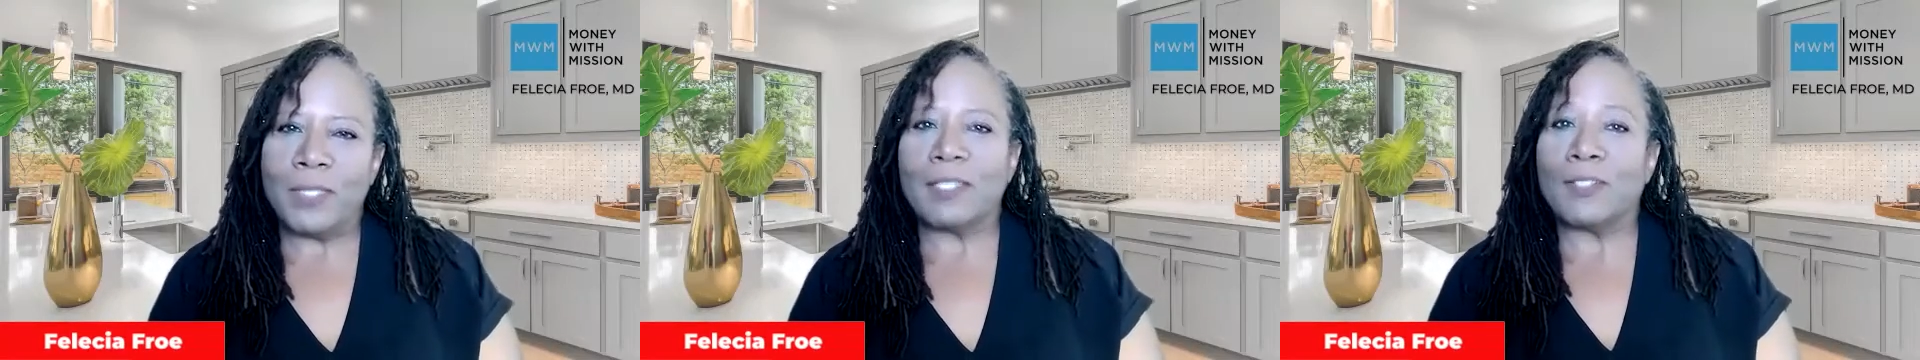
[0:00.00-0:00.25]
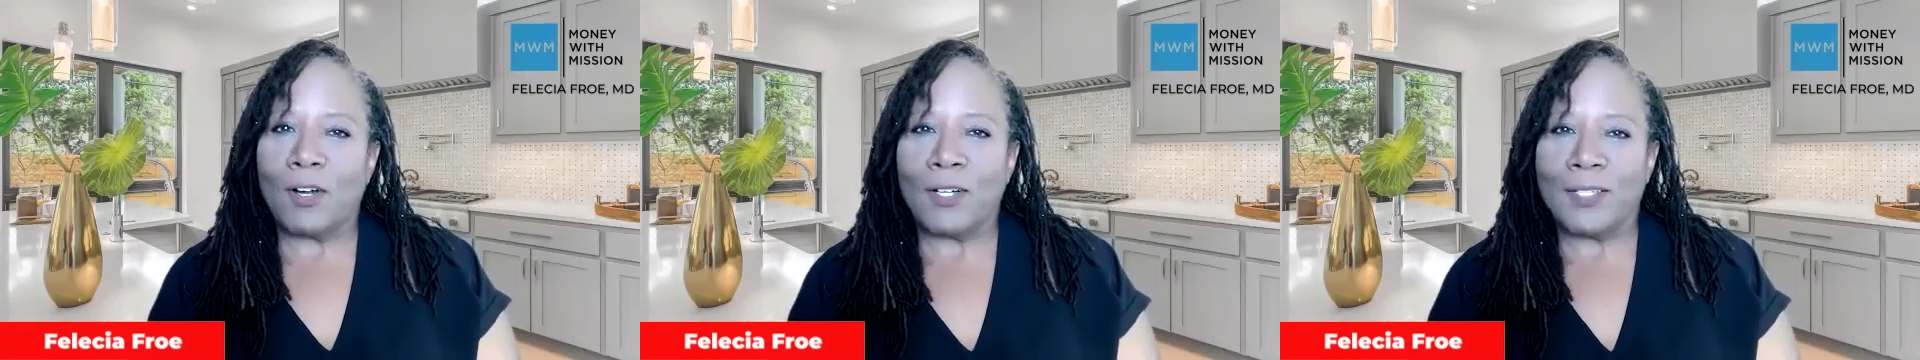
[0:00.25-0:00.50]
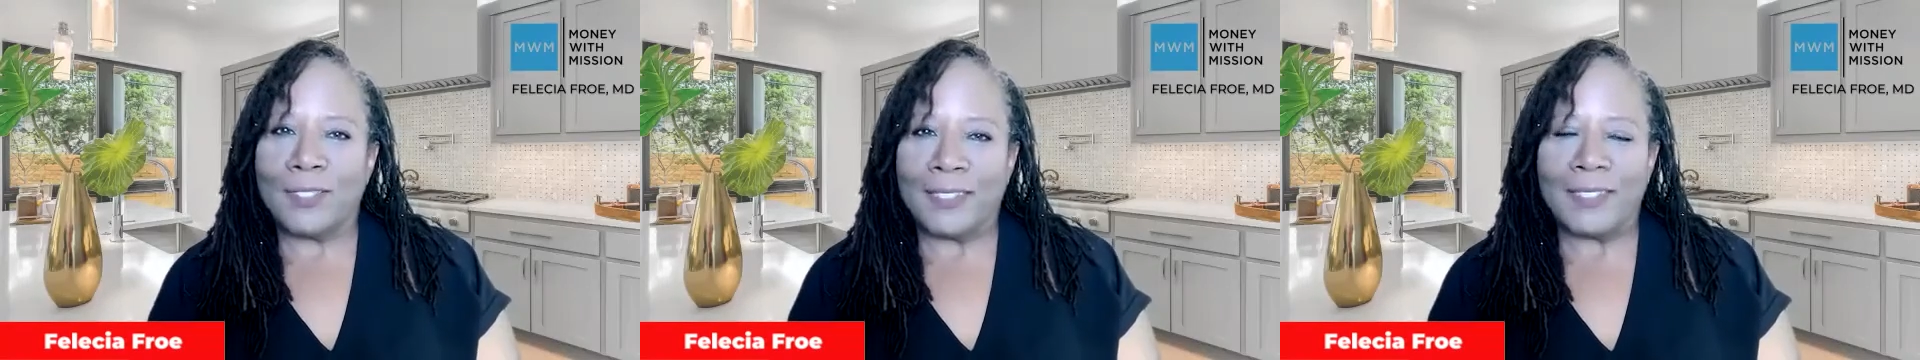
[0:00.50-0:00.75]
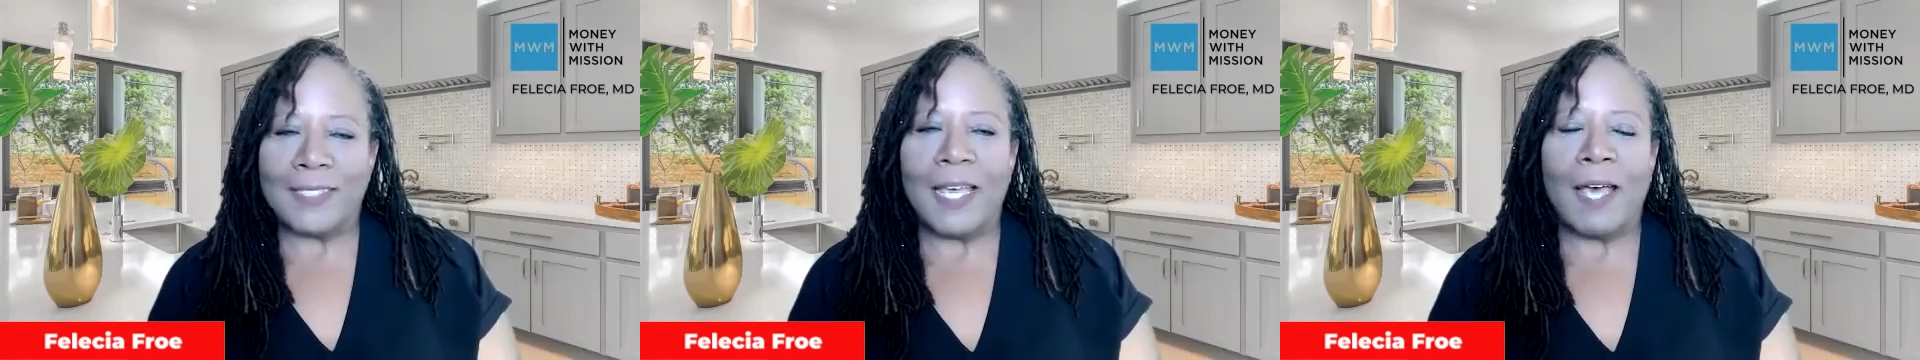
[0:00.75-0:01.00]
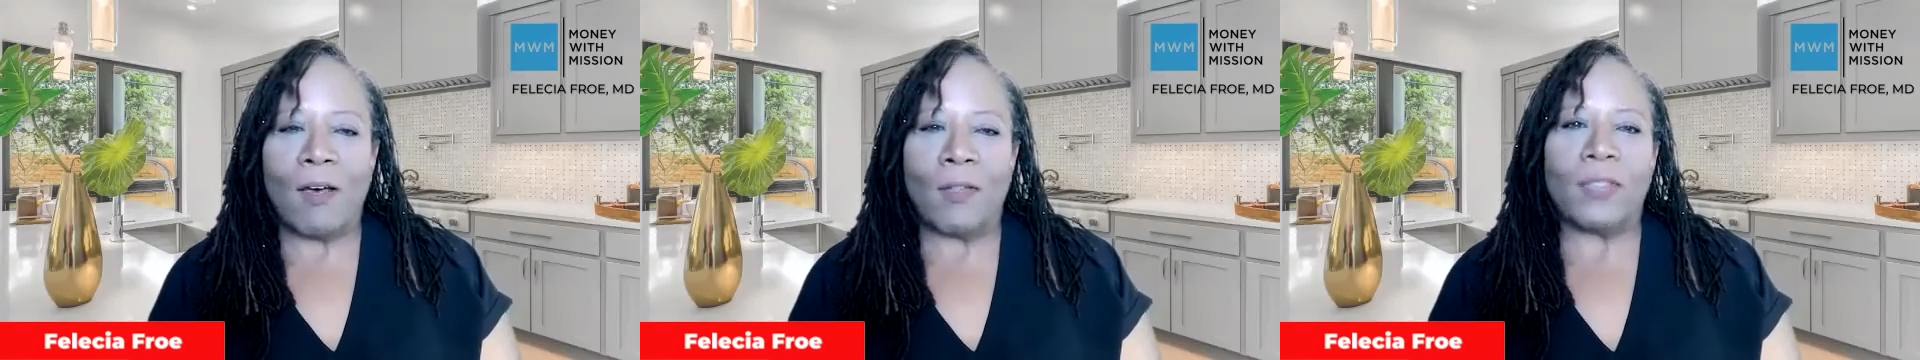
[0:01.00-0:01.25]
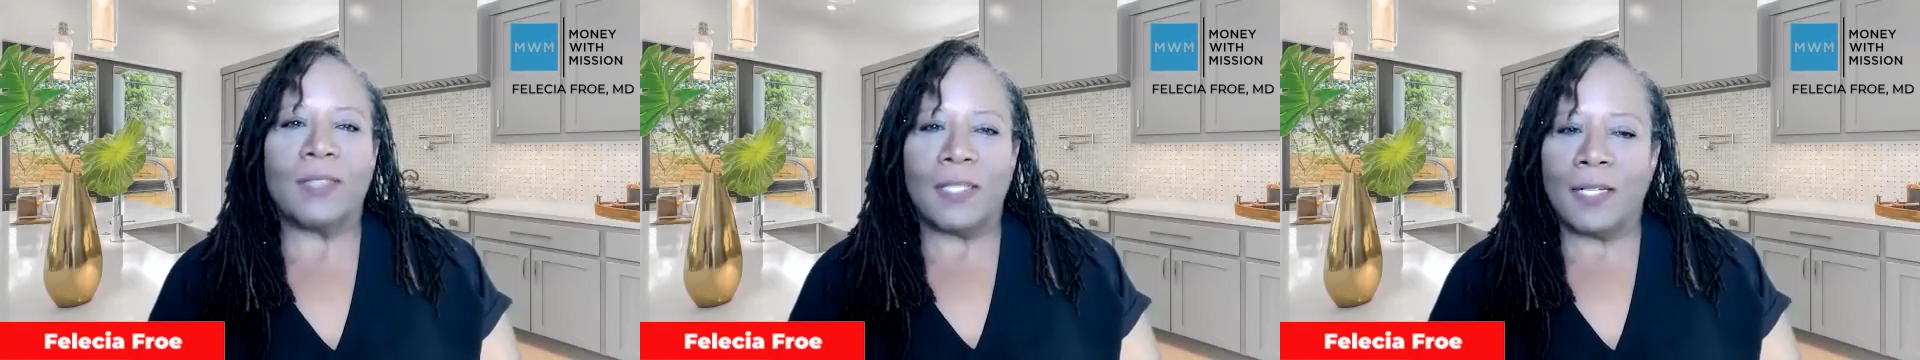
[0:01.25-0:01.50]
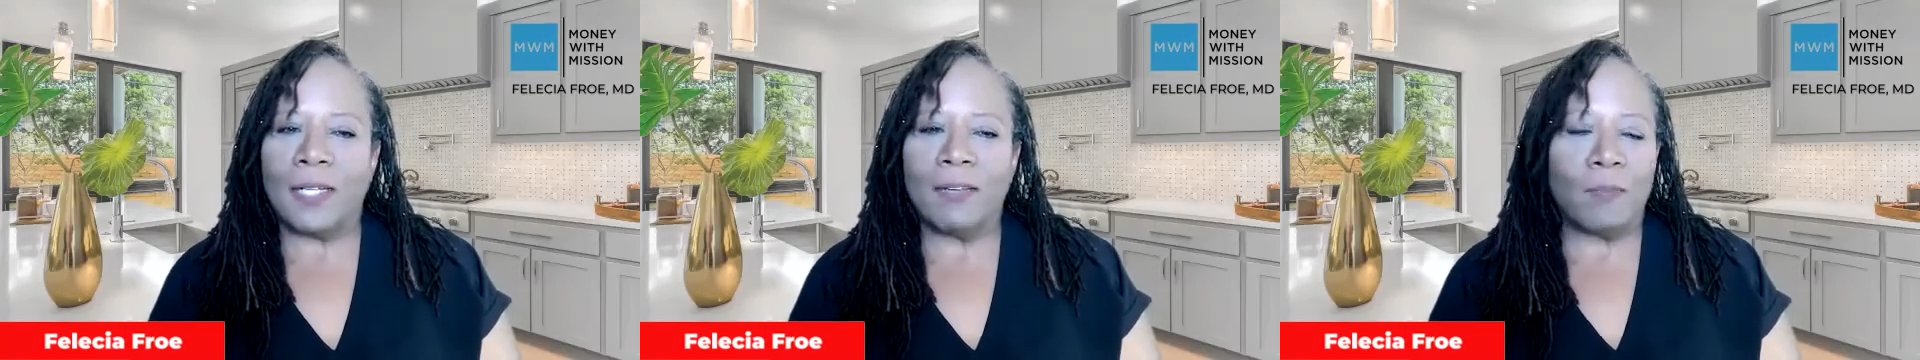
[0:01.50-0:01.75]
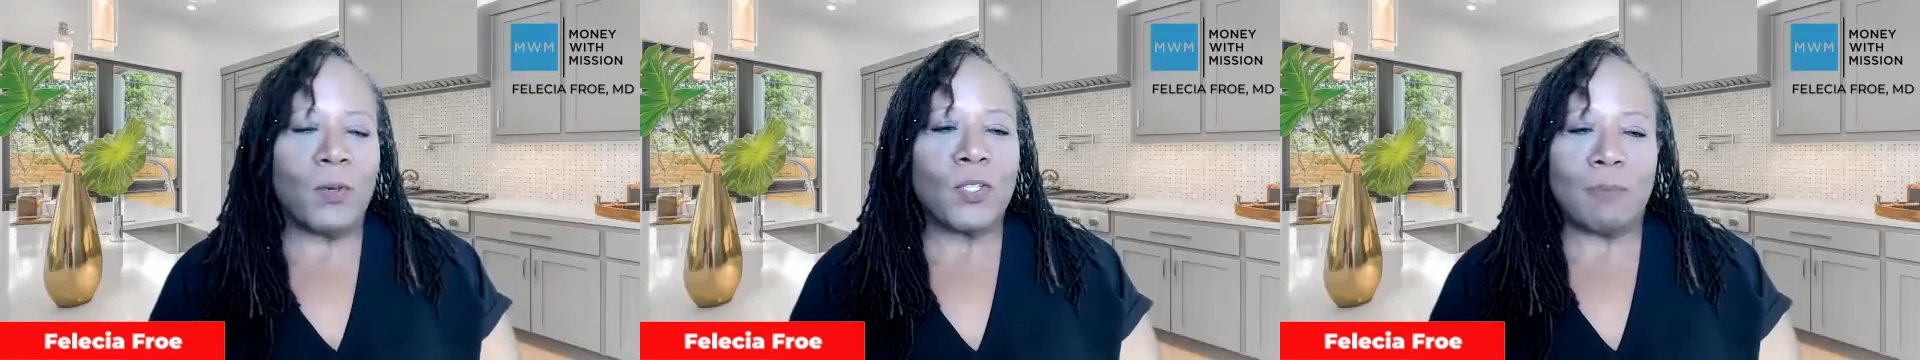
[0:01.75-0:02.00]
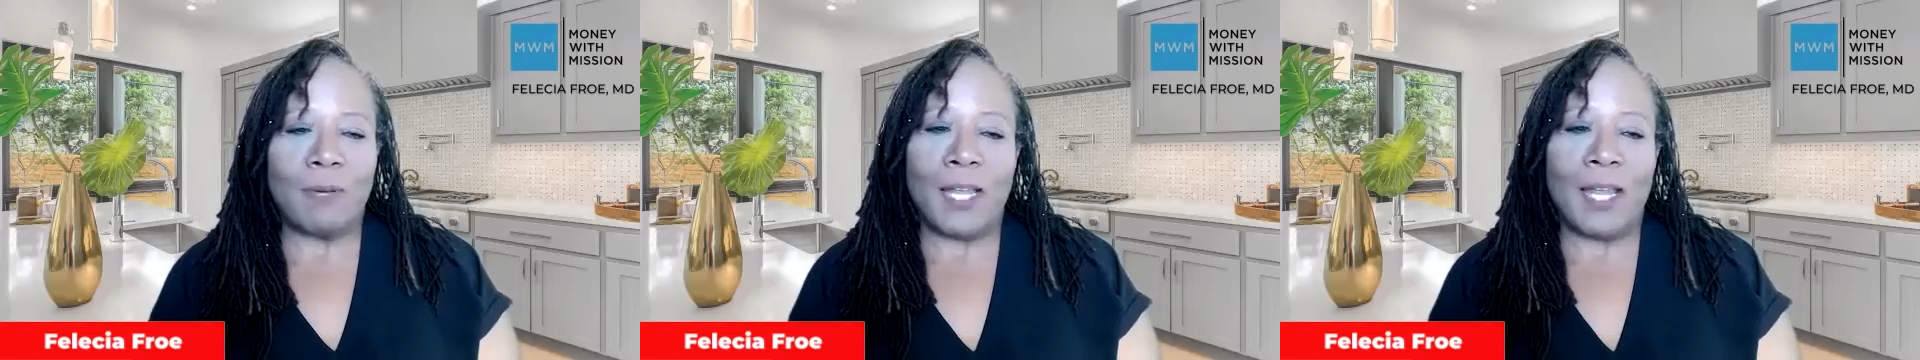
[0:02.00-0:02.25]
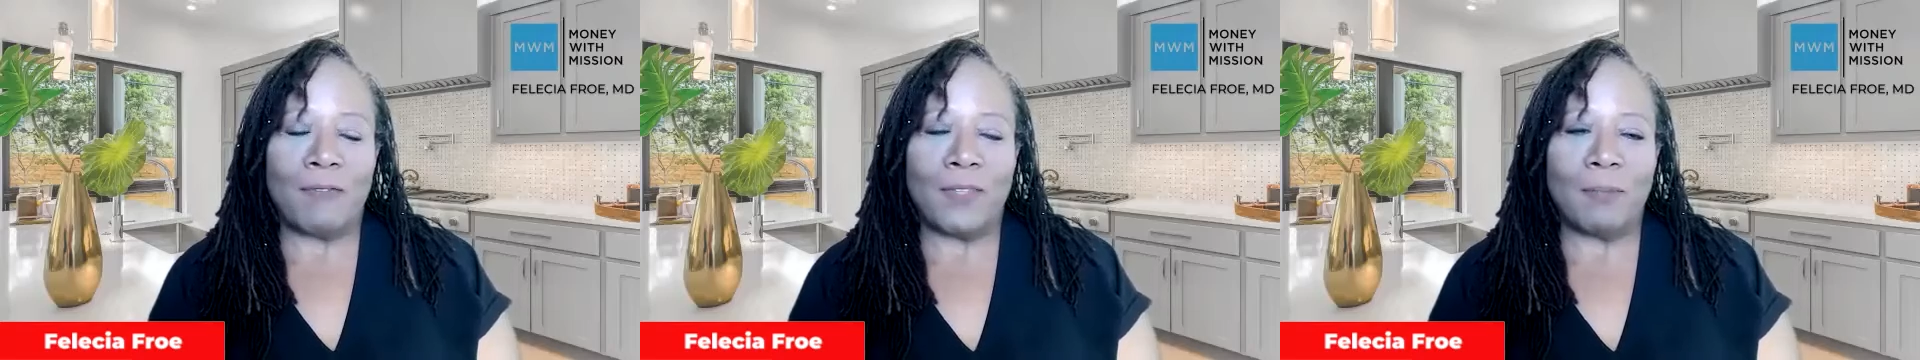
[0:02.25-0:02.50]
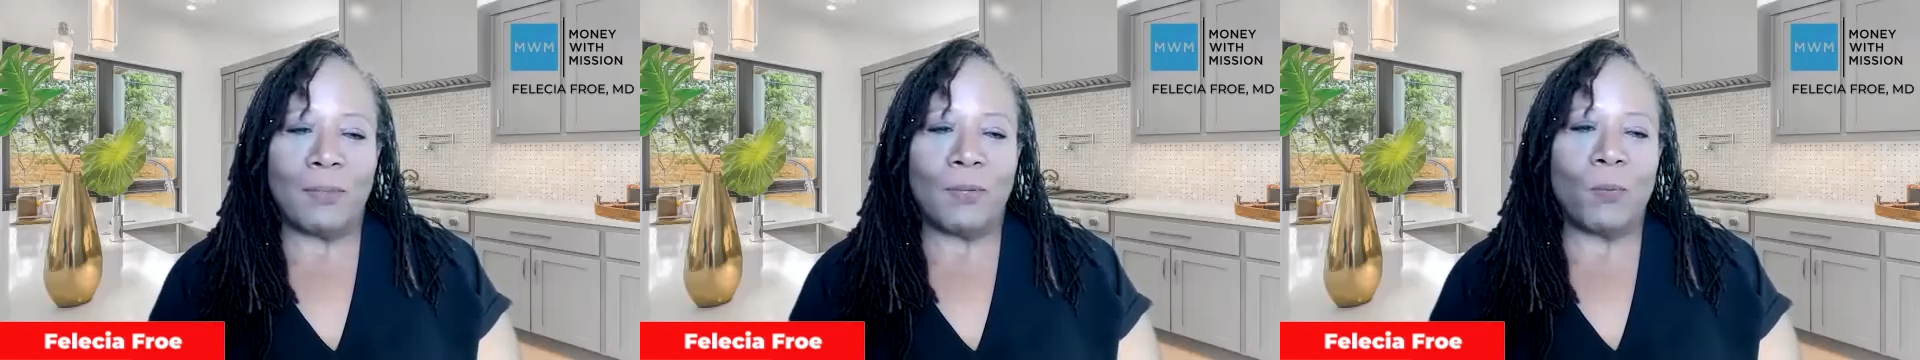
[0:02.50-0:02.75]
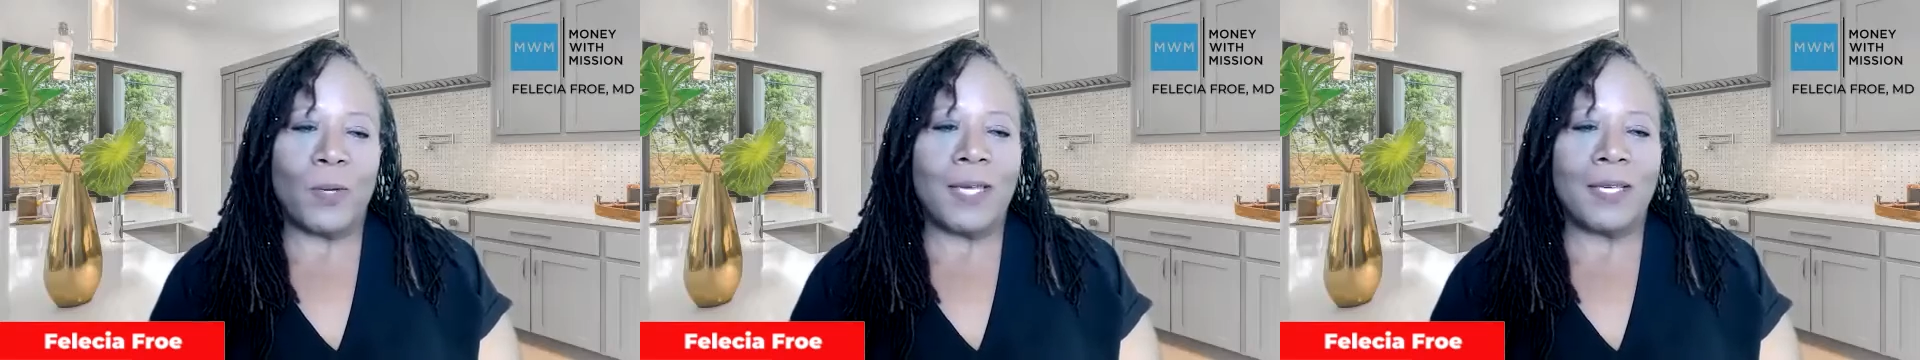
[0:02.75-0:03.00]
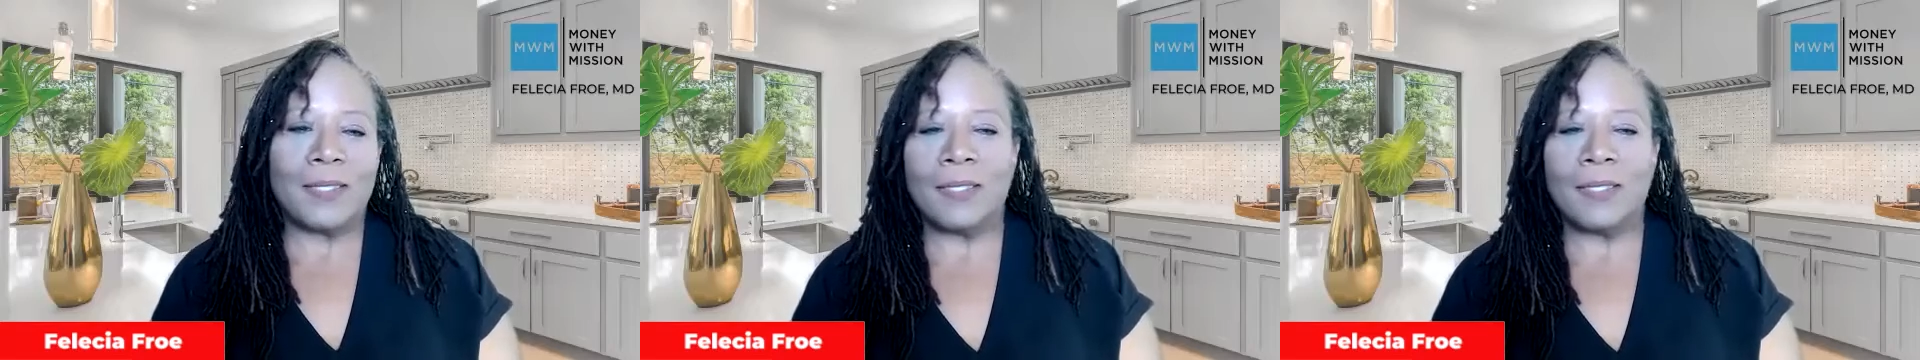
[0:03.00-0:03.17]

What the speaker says: I started in the South, then lived most of my life in the Midwest,